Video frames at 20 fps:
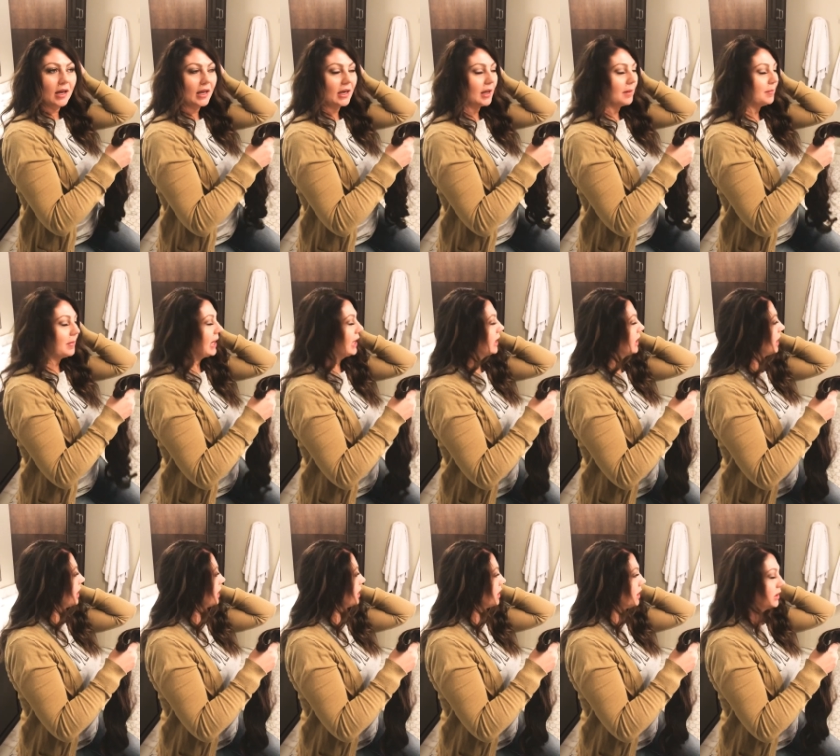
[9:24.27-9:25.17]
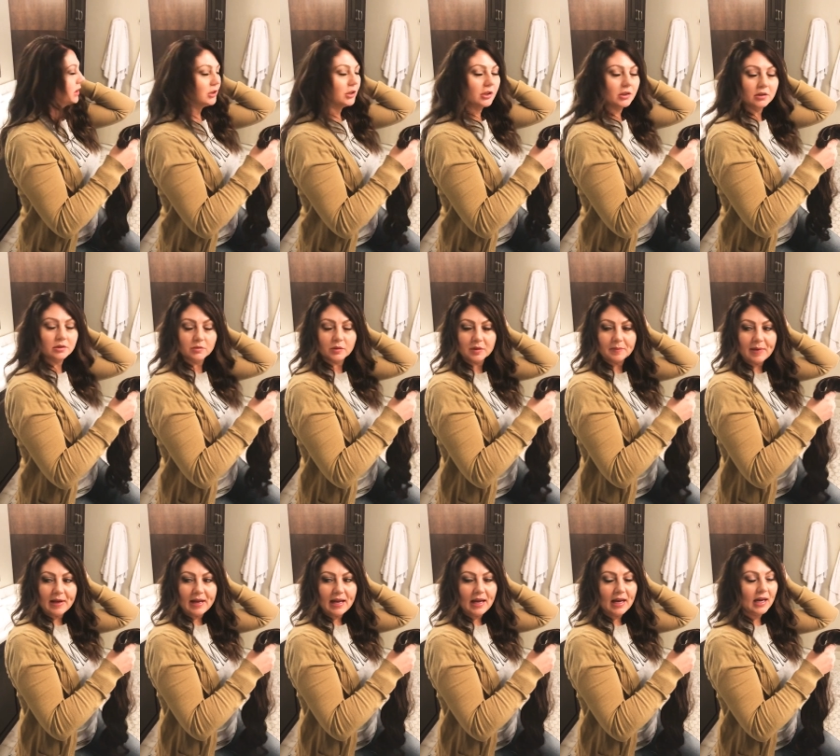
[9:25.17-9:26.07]
and I make a turn with my
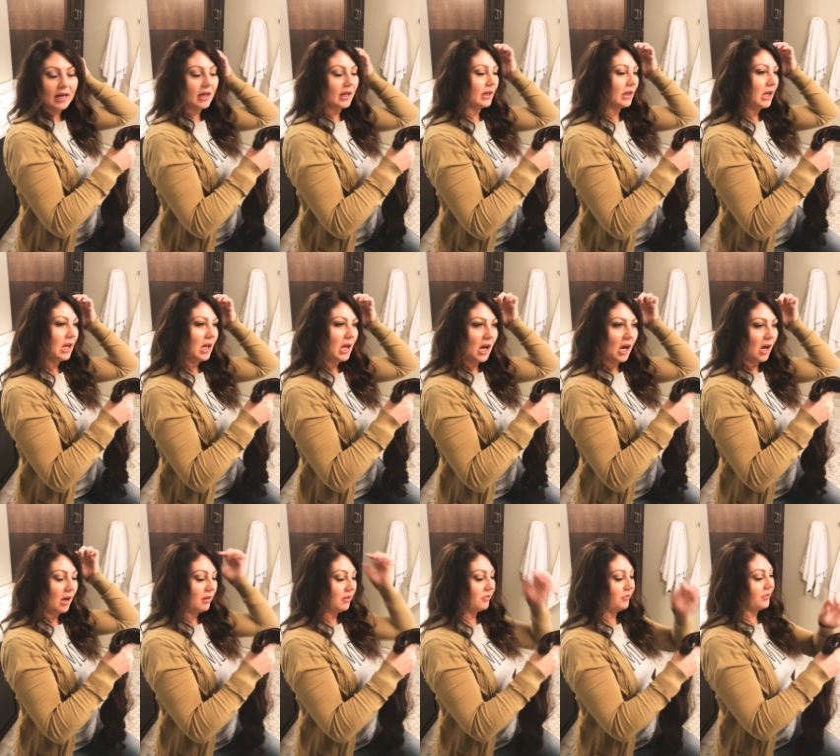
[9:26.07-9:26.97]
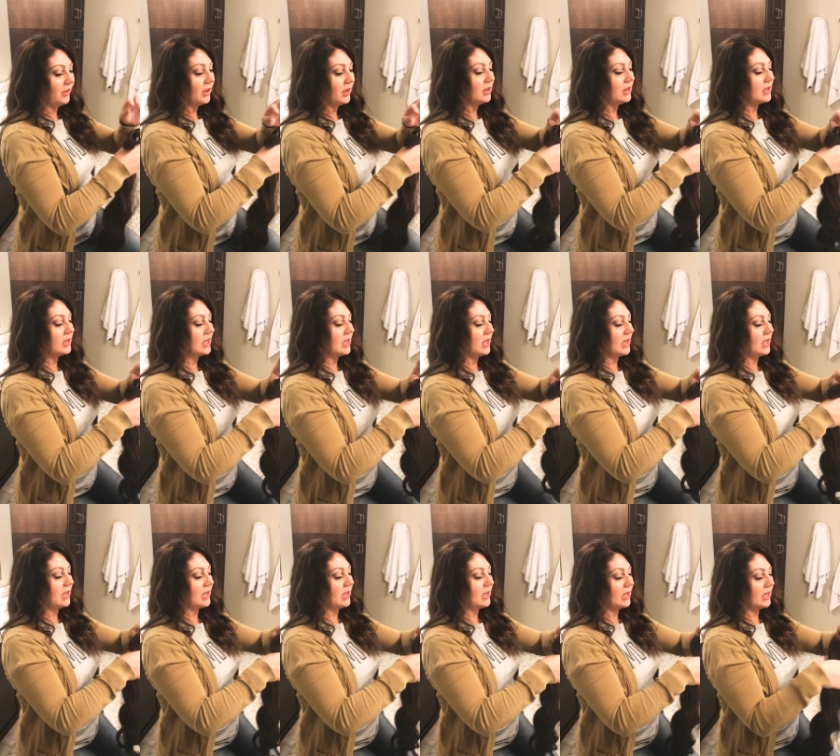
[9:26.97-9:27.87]
head, I'll feel
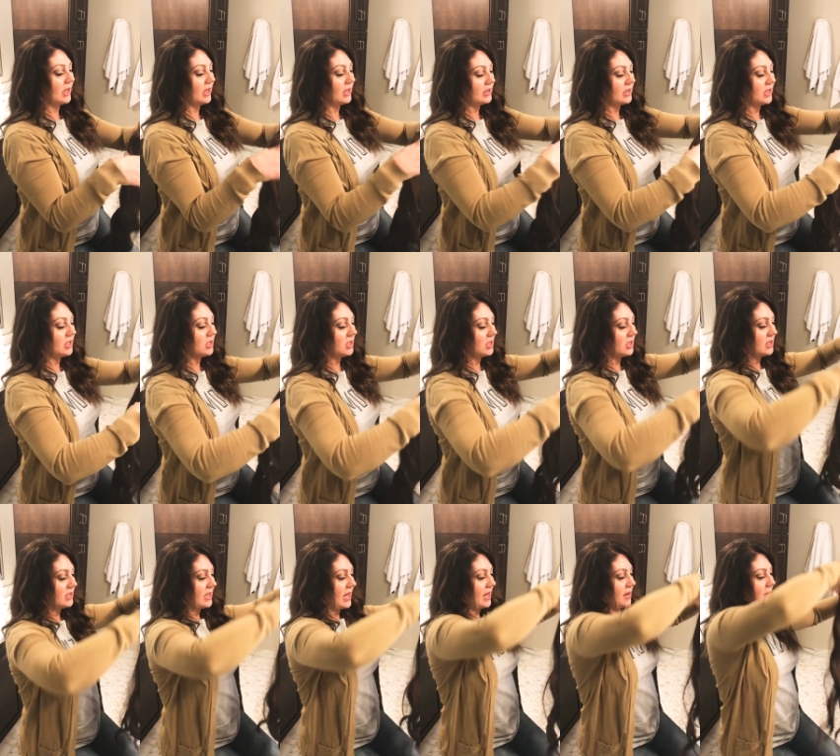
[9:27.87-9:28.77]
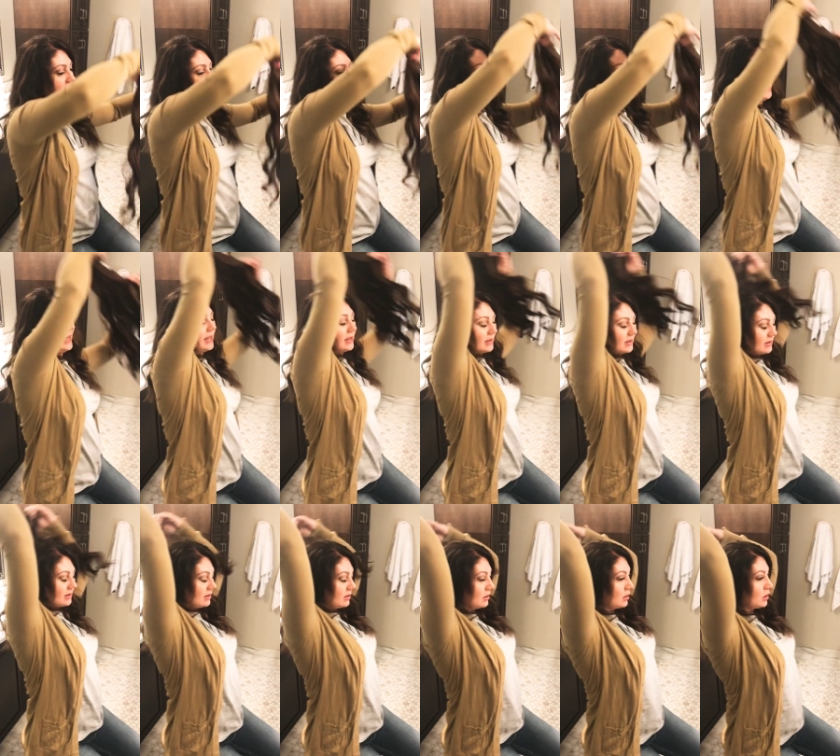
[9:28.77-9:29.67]
the extensions stay in
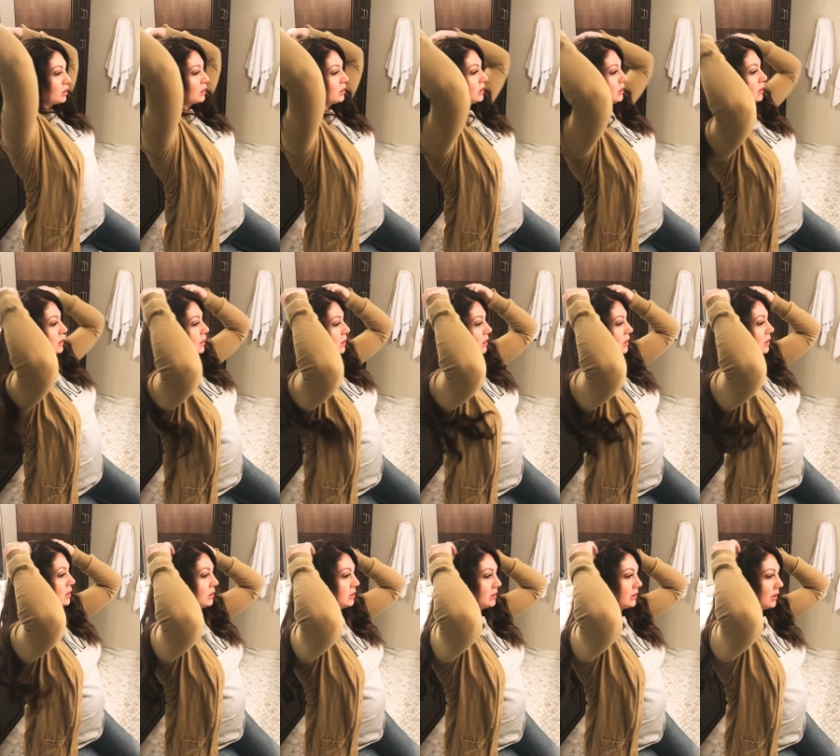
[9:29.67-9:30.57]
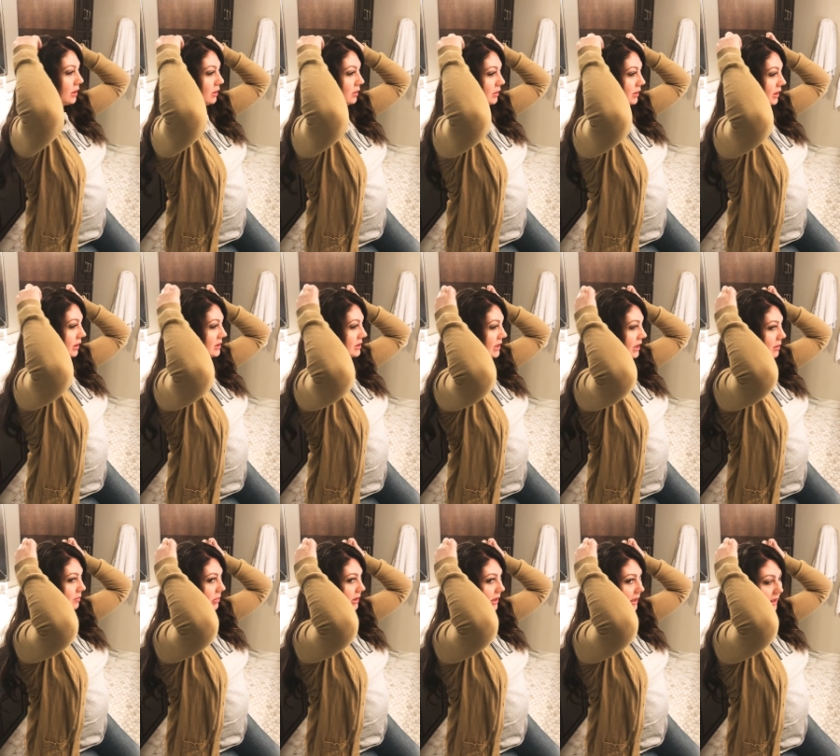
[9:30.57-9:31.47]
place. So they'll stay
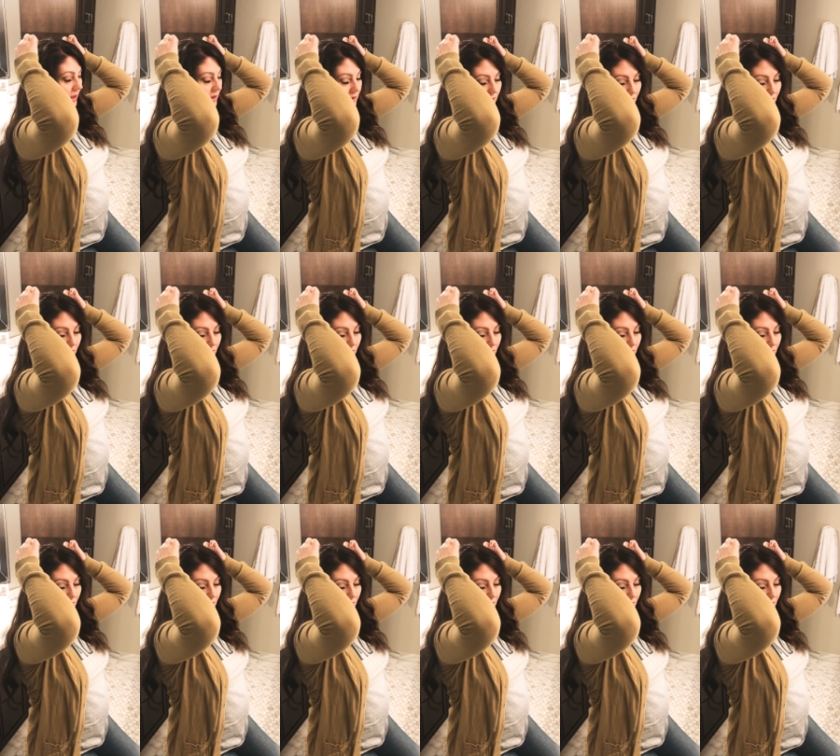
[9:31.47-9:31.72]
in place